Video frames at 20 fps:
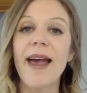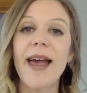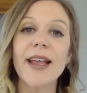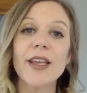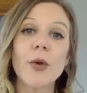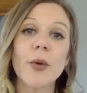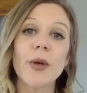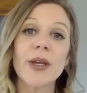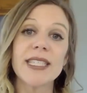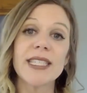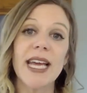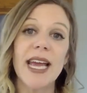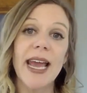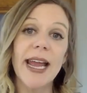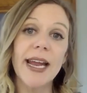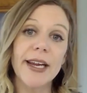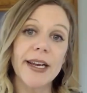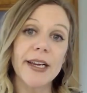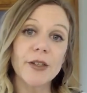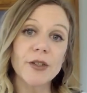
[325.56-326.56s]
and you can say,
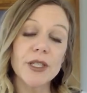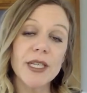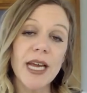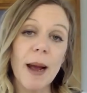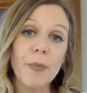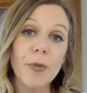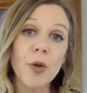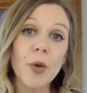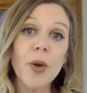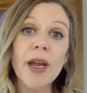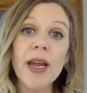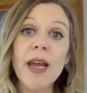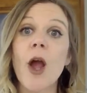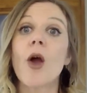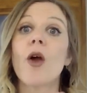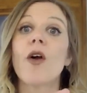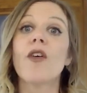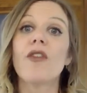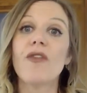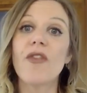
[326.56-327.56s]
hey, here's the top 3,
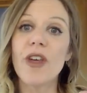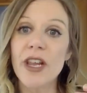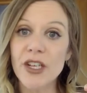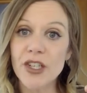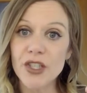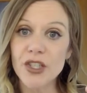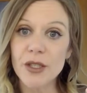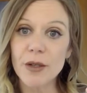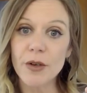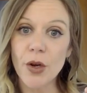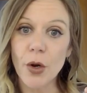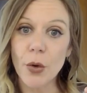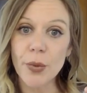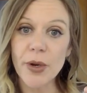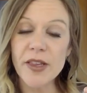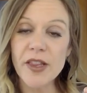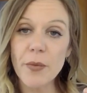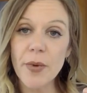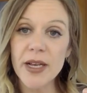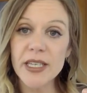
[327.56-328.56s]
finish
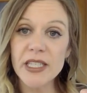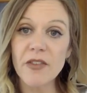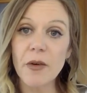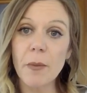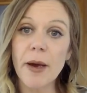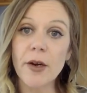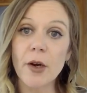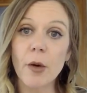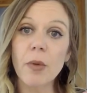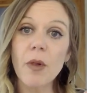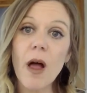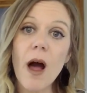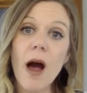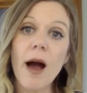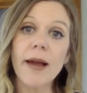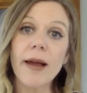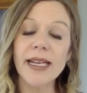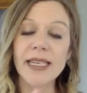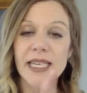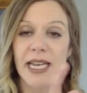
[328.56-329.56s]
read the rest of them on our
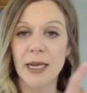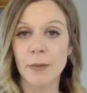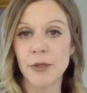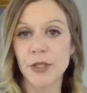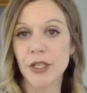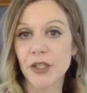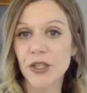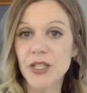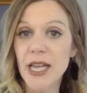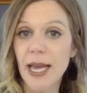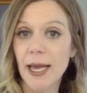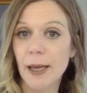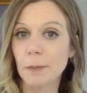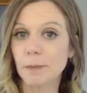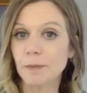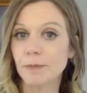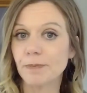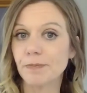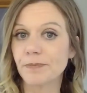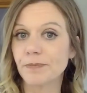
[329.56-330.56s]
blog and take them to your site.
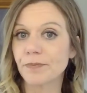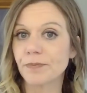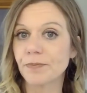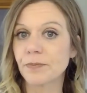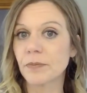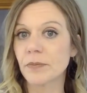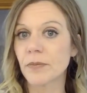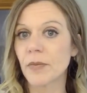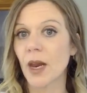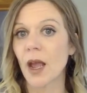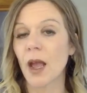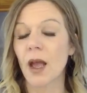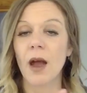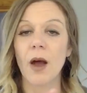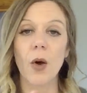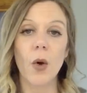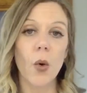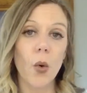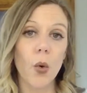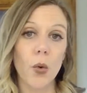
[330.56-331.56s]

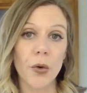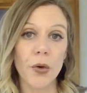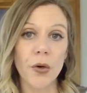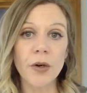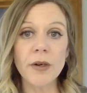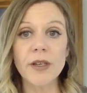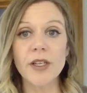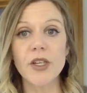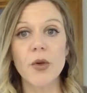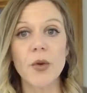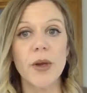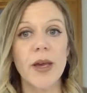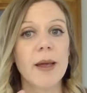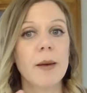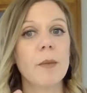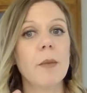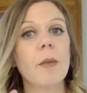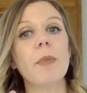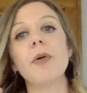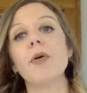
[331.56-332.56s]
Or you
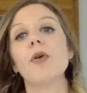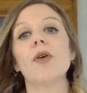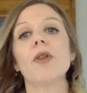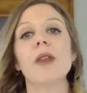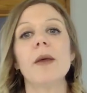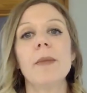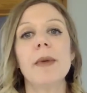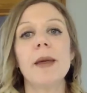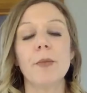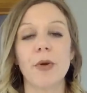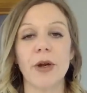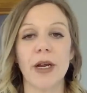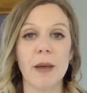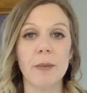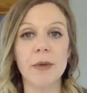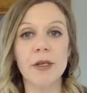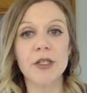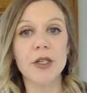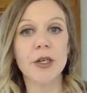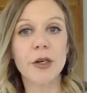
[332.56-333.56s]
can pull them and bring
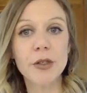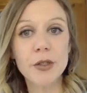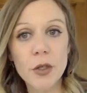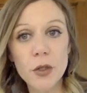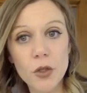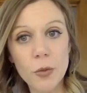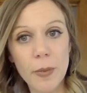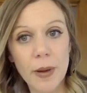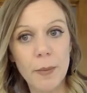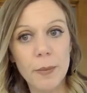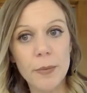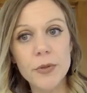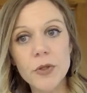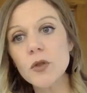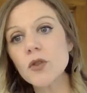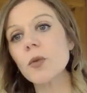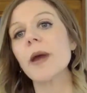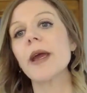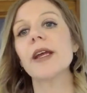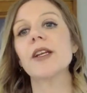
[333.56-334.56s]
them into your
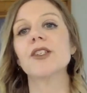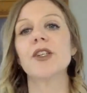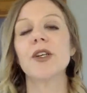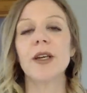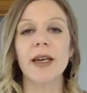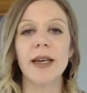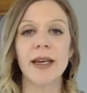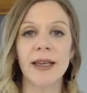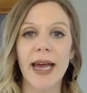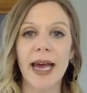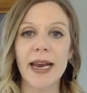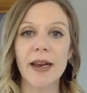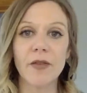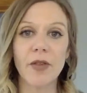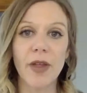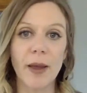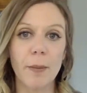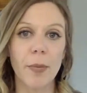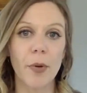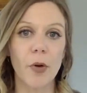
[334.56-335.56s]
social page. You can kind of
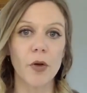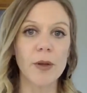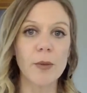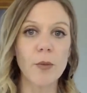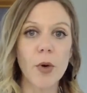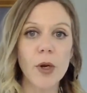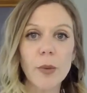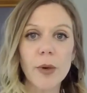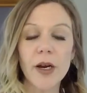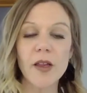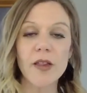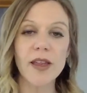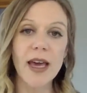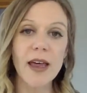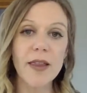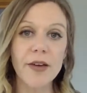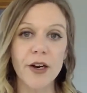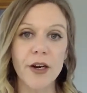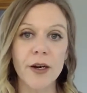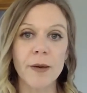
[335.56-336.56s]
like pull them one way or the
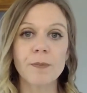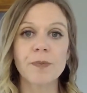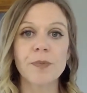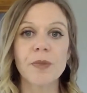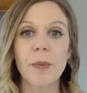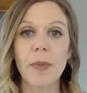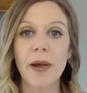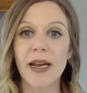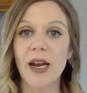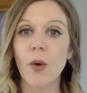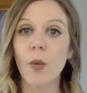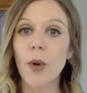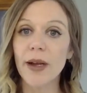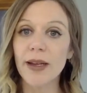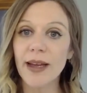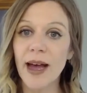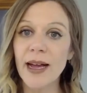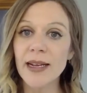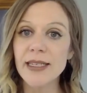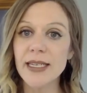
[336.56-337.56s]
other, depending on
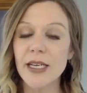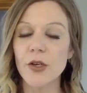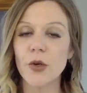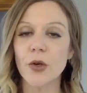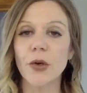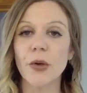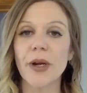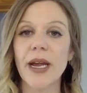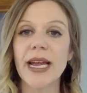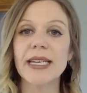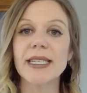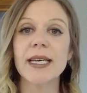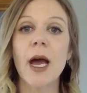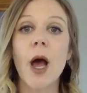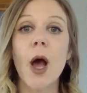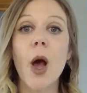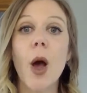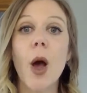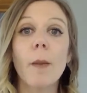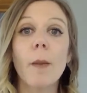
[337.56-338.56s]
what content you create.
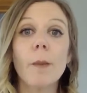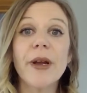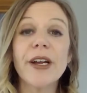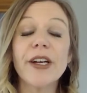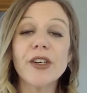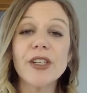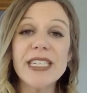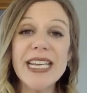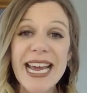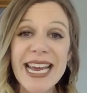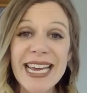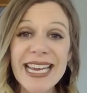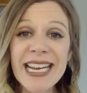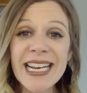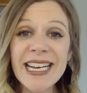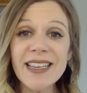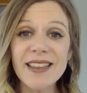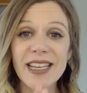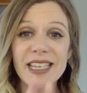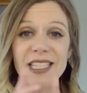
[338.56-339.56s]
But you're
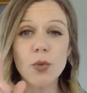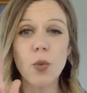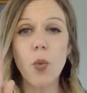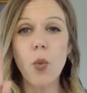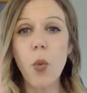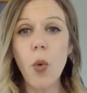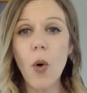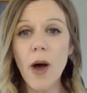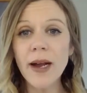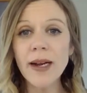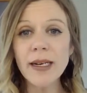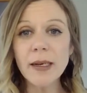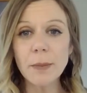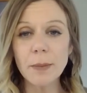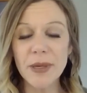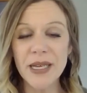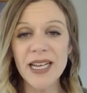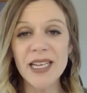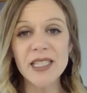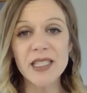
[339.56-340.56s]
taking this one
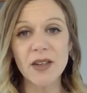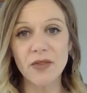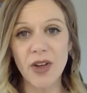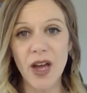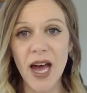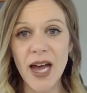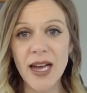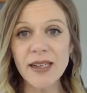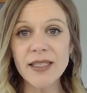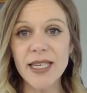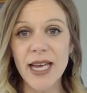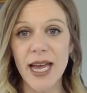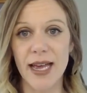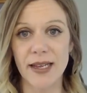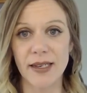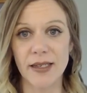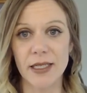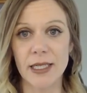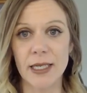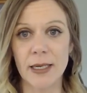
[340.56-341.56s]
piece of
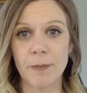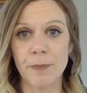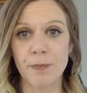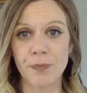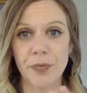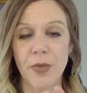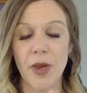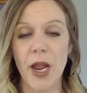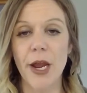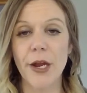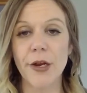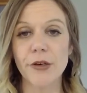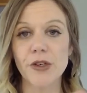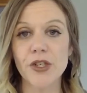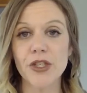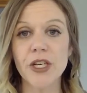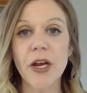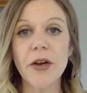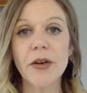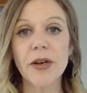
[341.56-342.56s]
content and you're
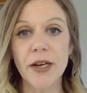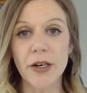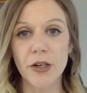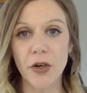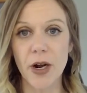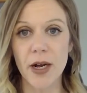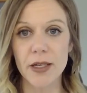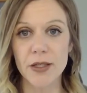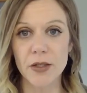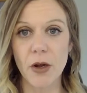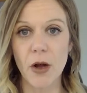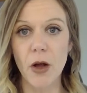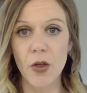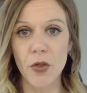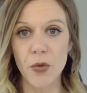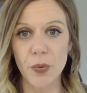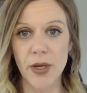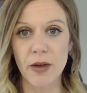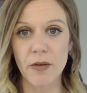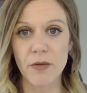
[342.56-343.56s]
sharing it across
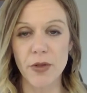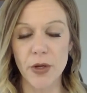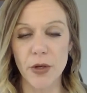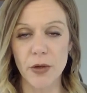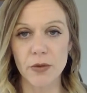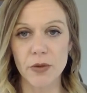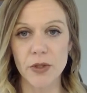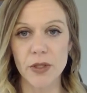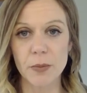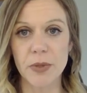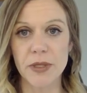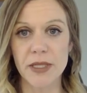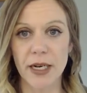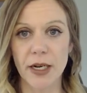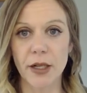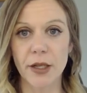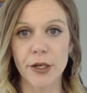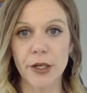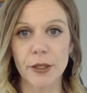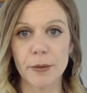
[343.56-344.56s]
all 3 of those
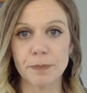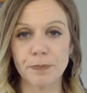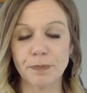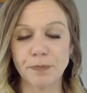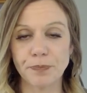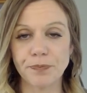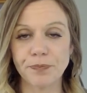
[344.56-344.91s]
particular